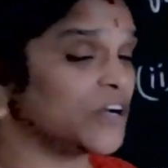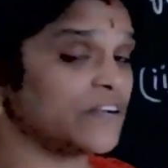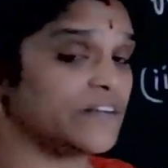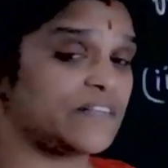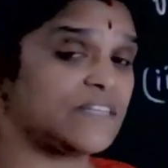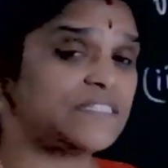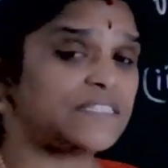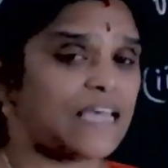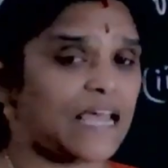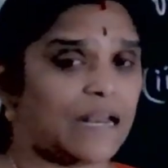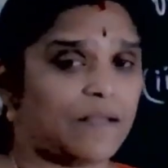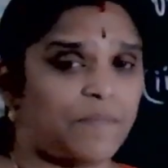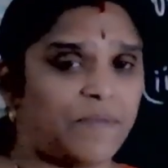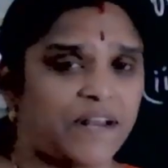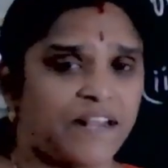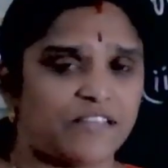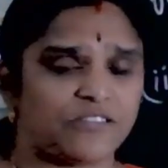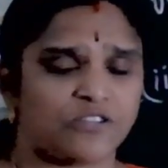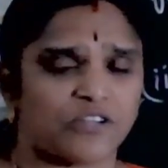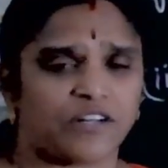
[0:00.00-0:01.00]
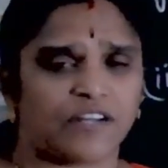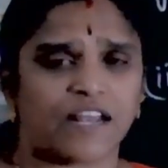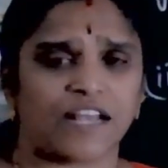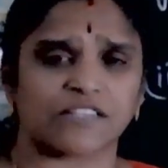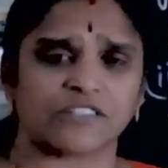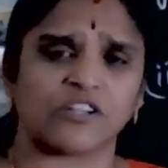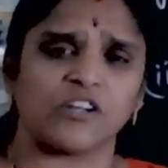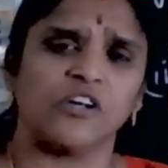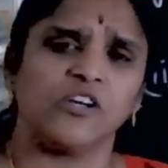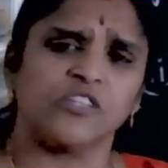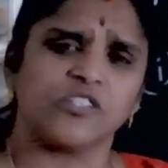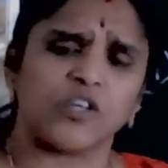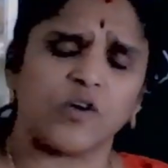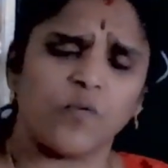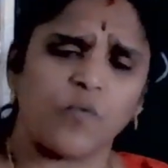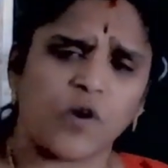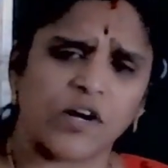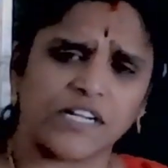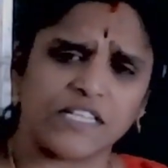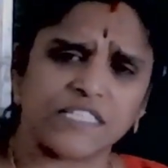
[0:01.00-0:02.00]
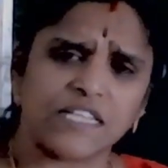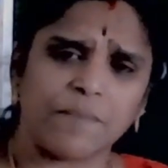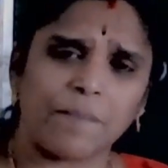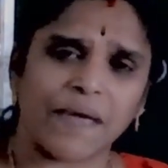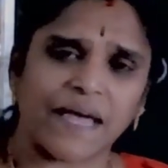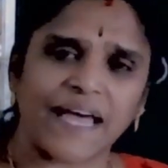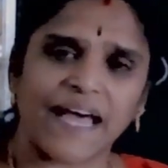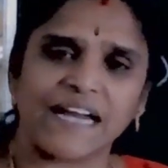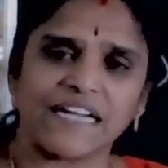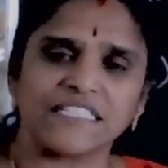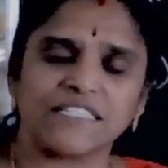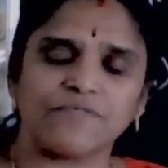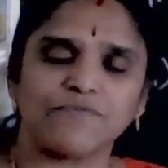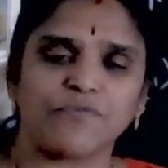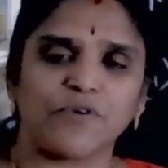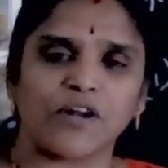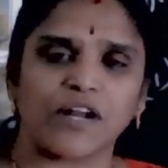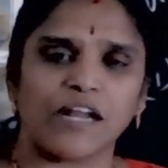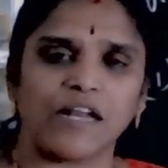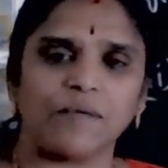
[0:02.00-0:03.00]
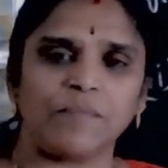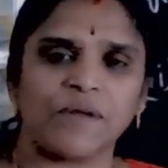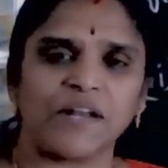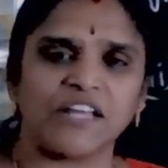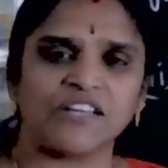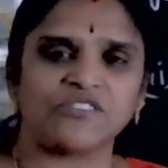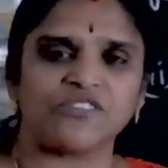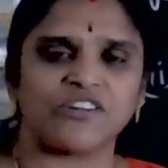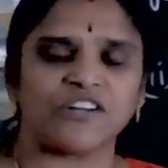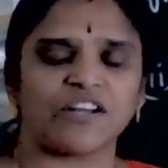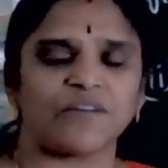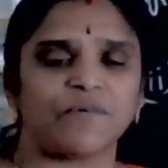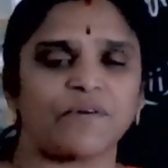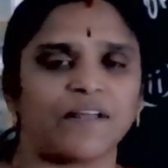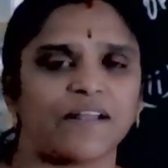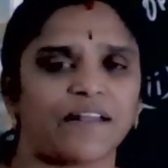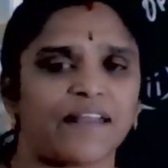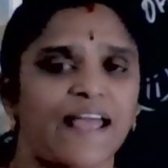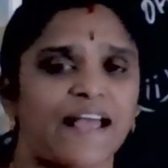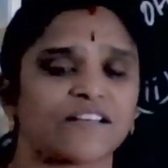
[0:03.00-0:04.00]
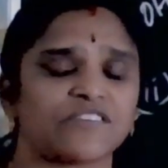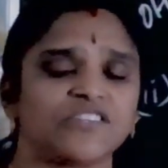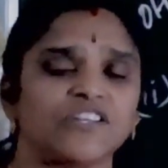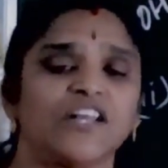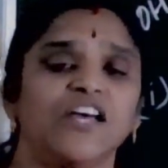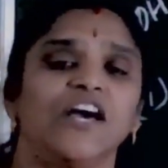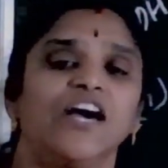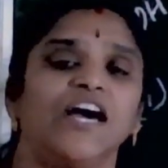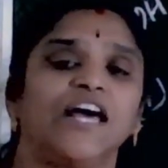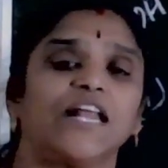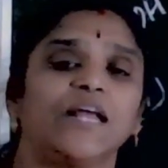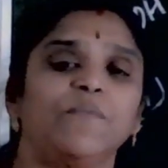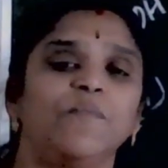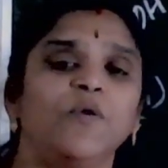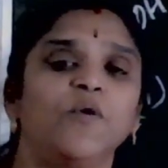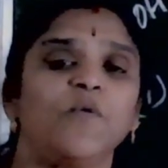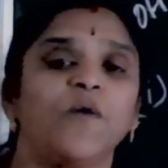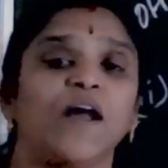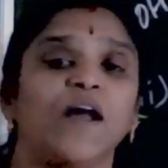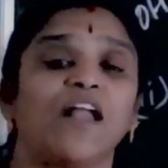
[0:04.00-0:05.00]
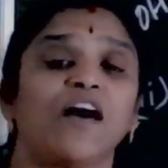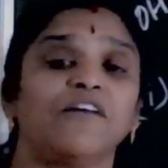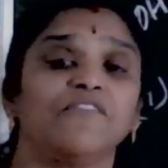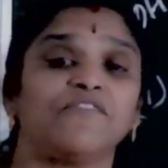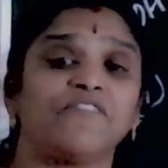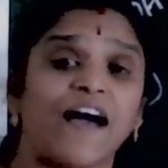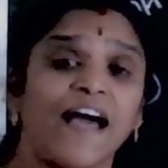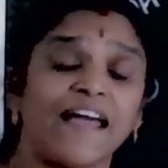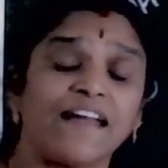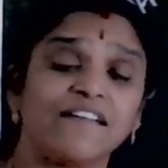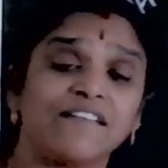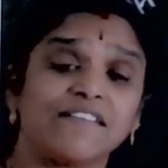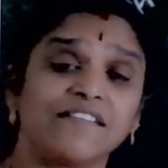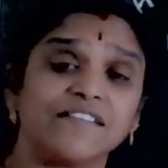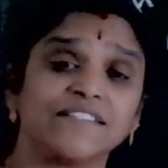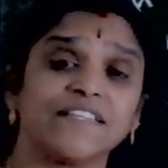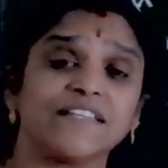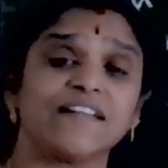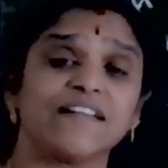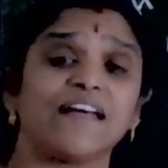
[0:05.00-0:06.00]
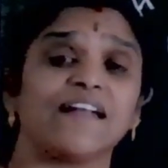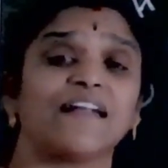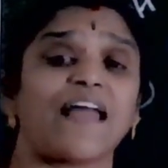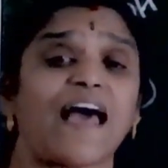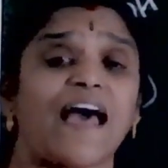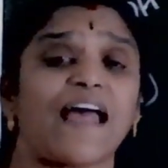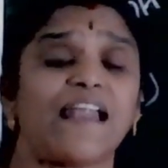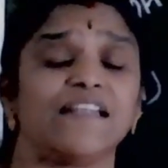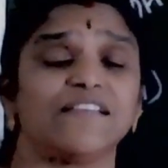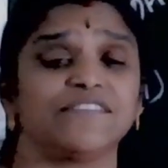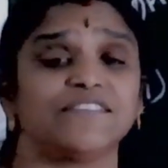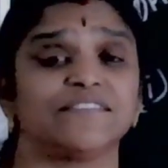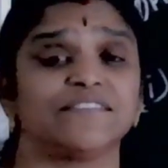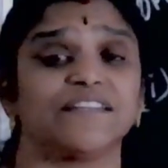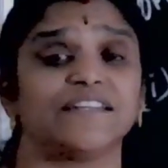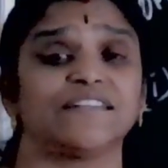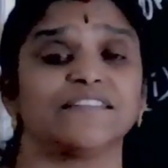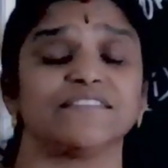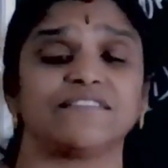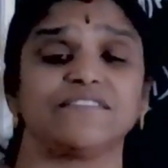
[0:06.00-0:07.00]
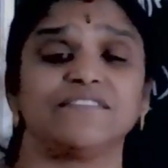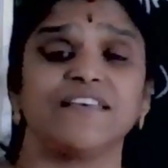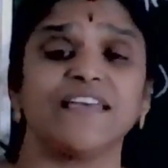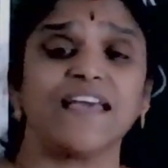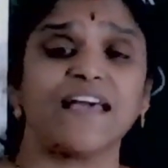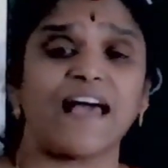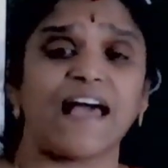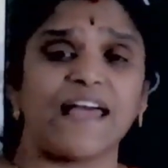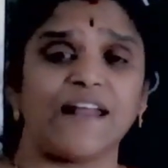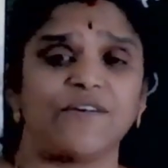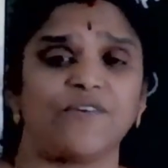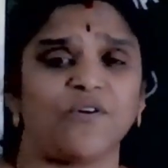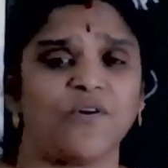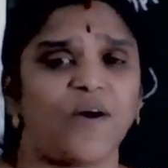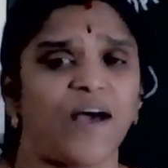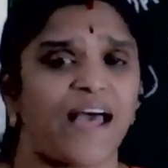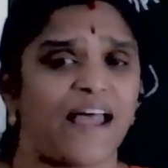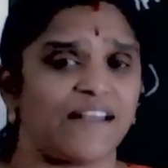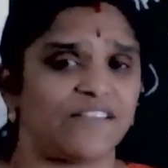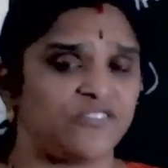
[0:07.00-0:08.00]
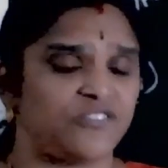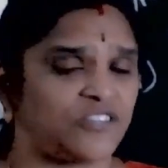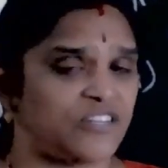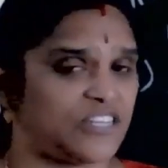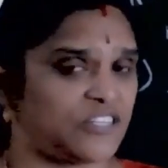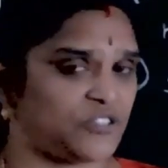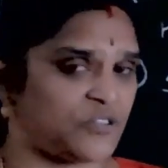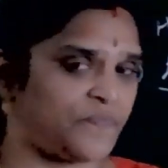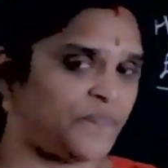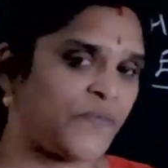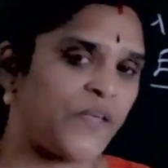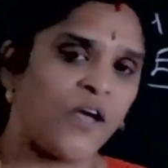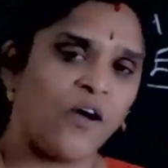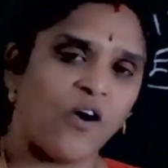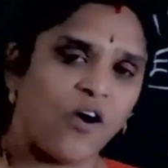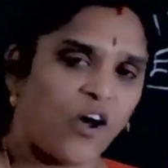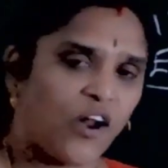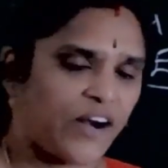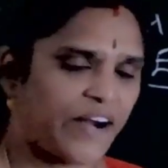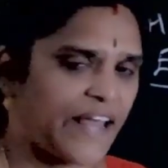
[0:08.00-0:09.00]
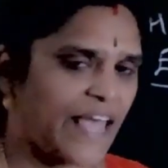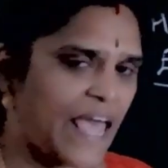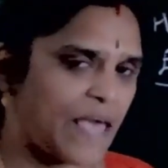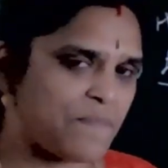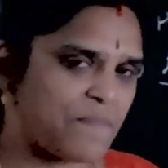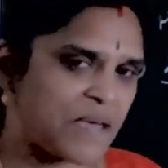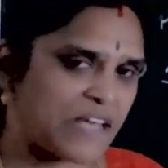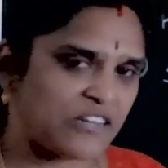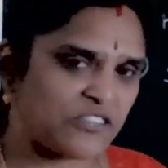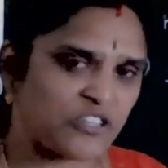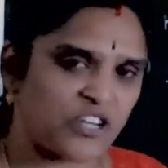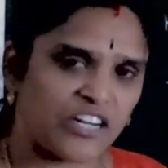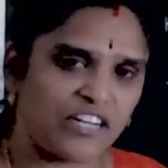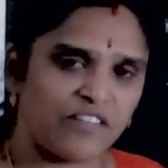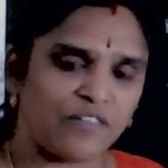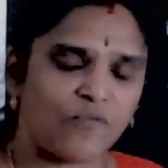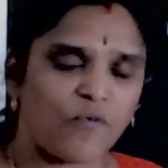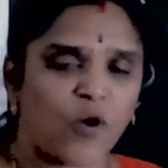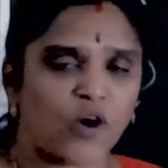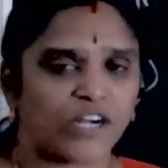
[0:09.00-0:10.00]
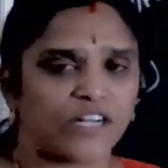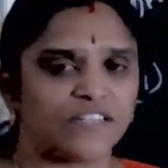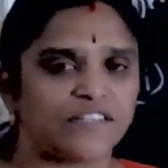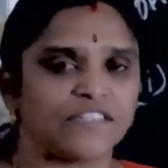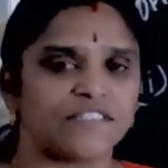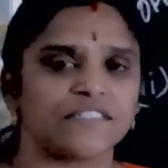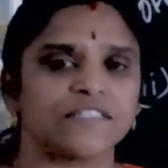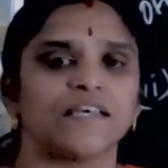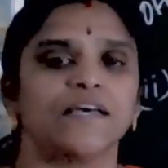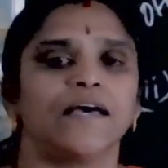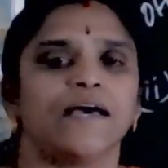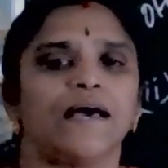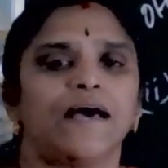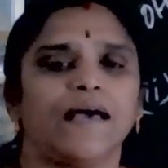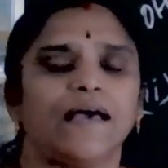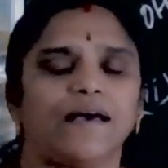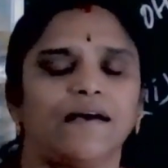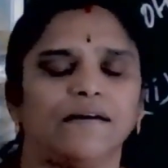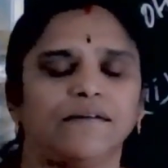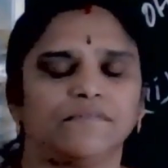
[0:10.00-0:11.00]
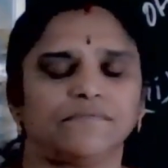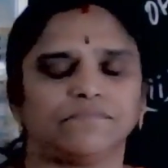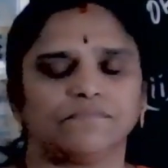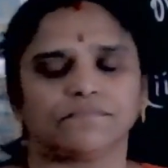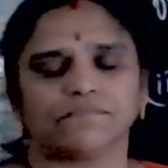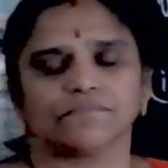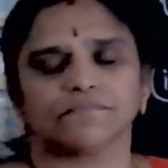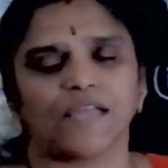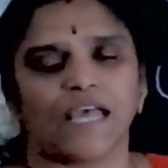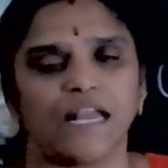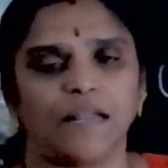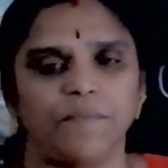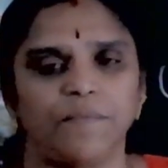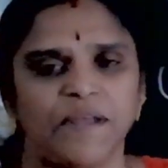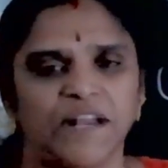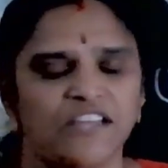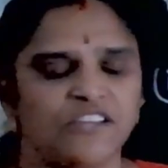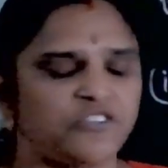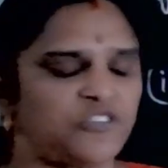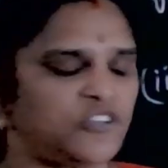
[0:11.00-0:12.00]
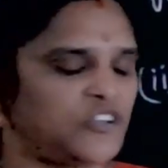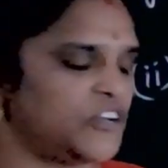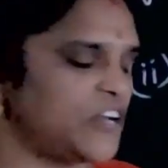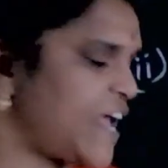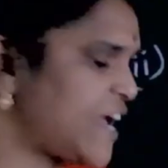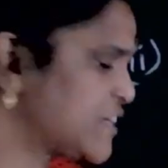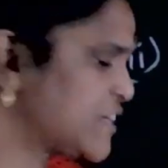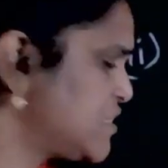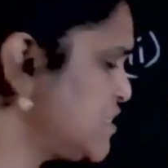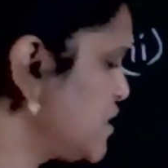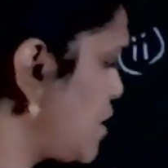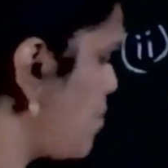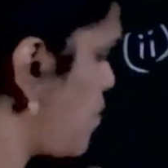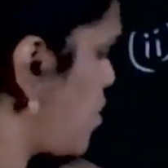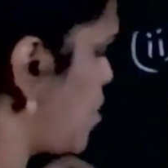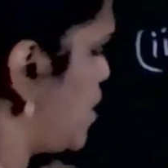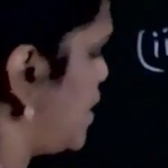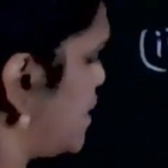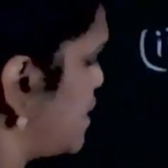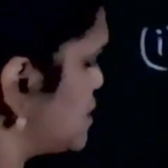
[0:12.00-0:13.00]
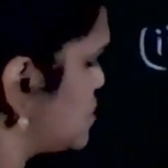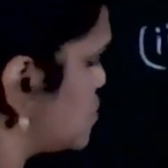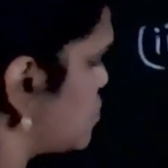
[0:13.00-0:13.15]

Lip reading: it is, elimination reaction. So what is the mechanism for elimination reaction? Removal of hydrogen and halogen, that is dehydrohalogenation. Already I mentioned what it is, elimination reaction. Come on, let us